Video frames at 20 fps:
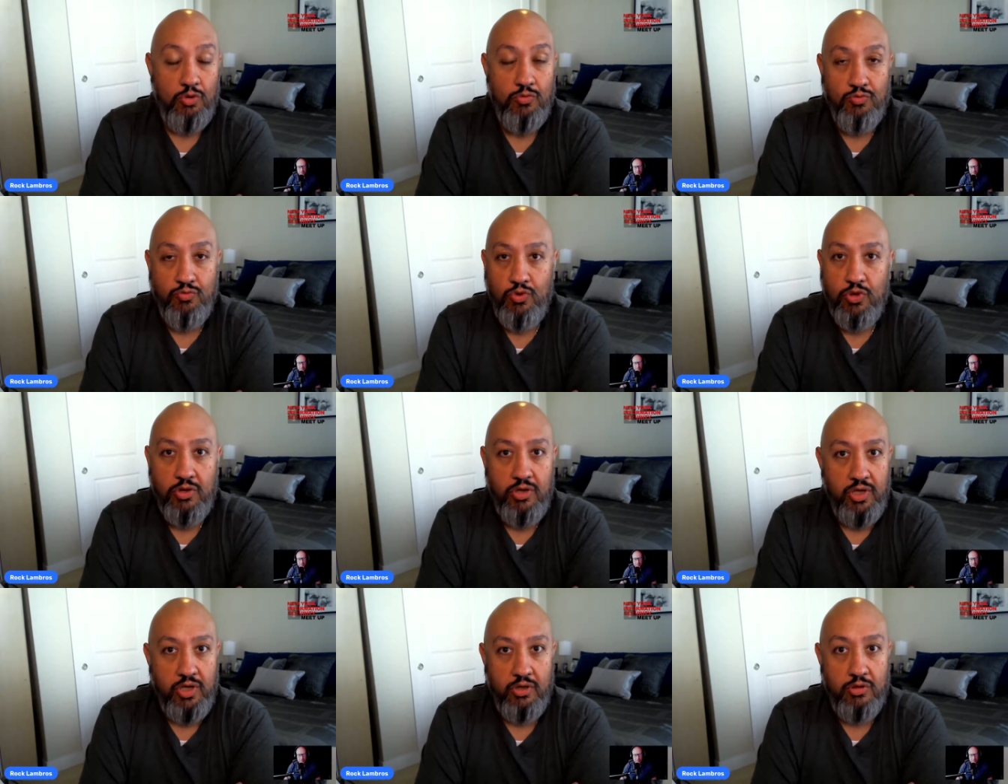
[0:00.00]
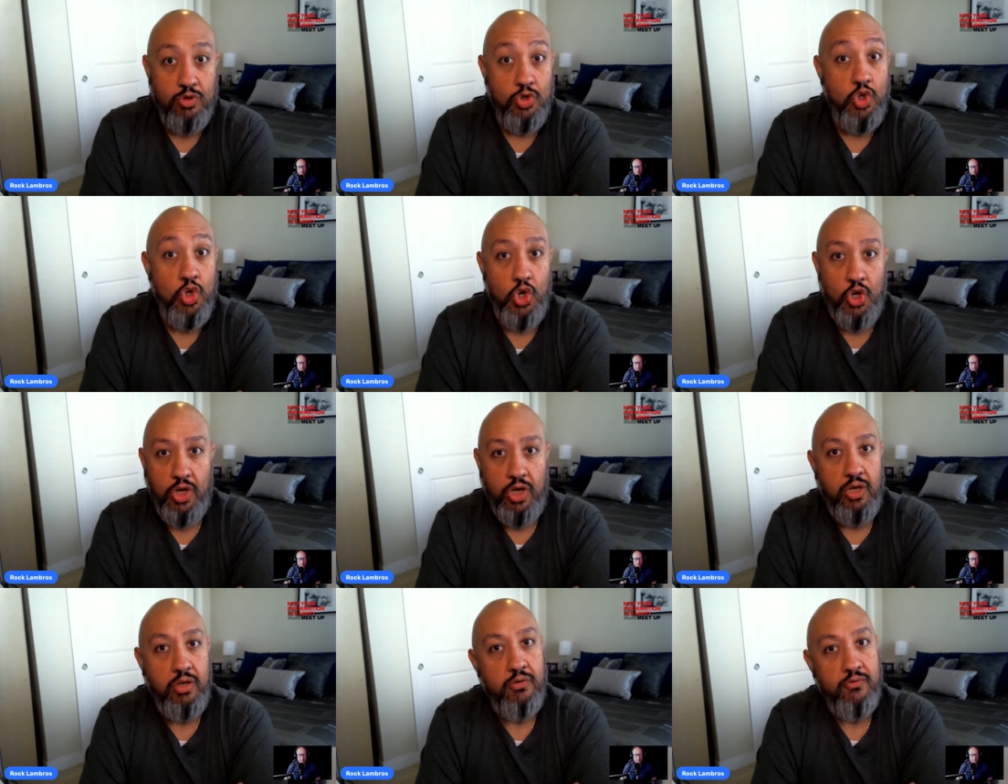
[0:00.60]
really
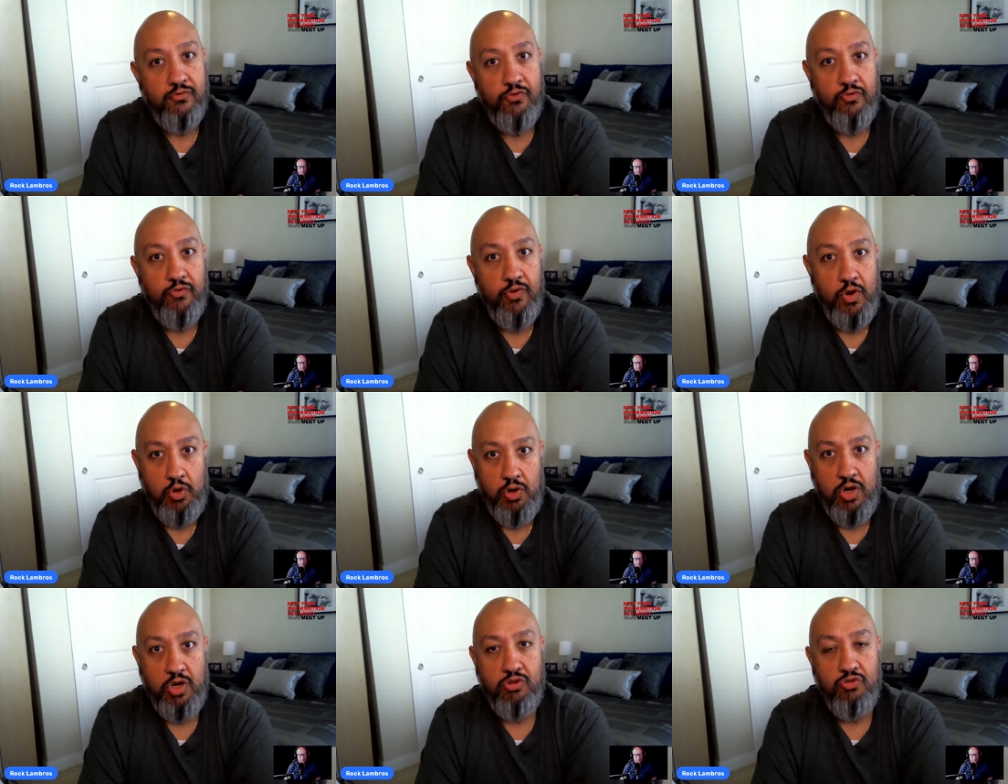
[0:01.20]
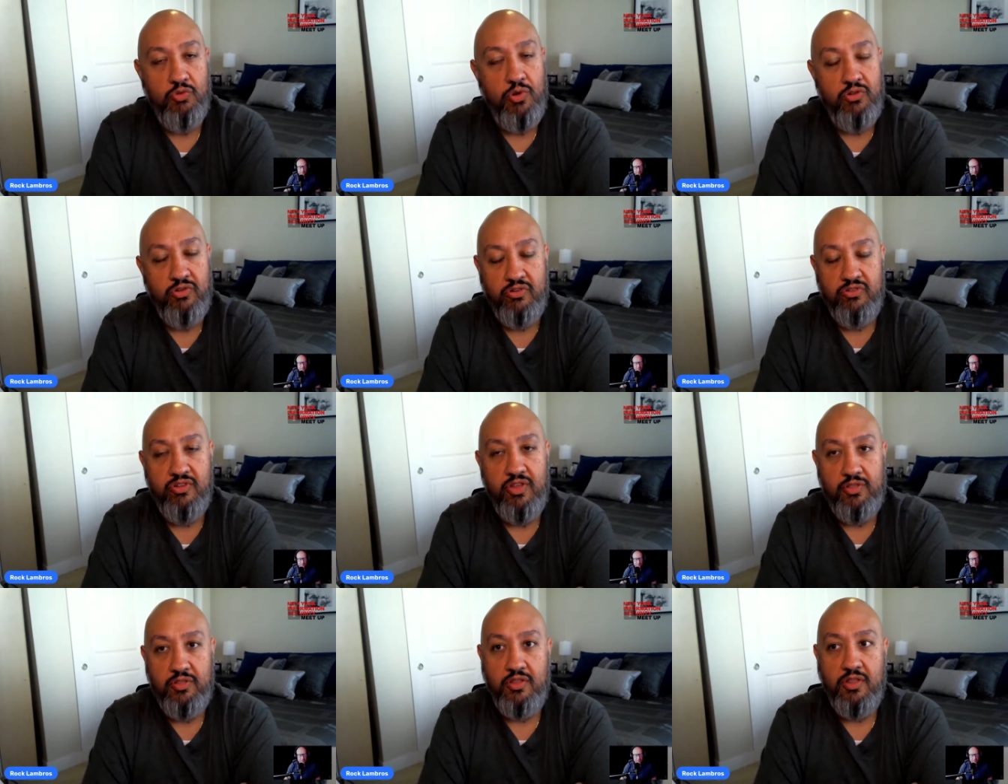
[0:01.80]
couldn't for various
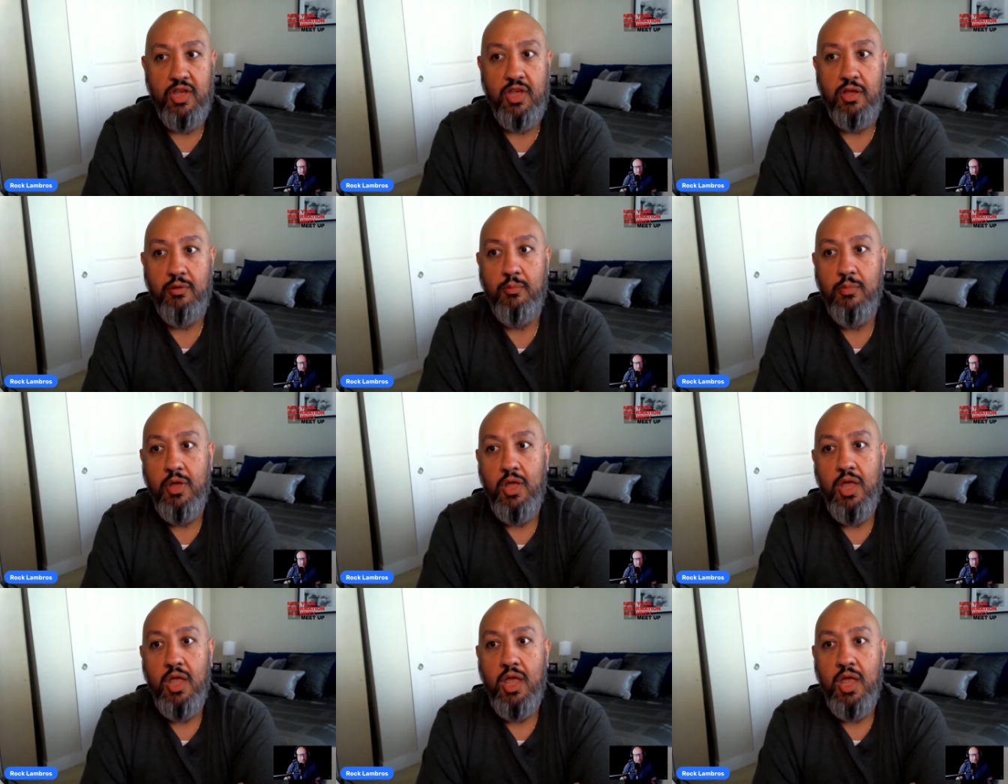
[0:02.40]
reasons at the time.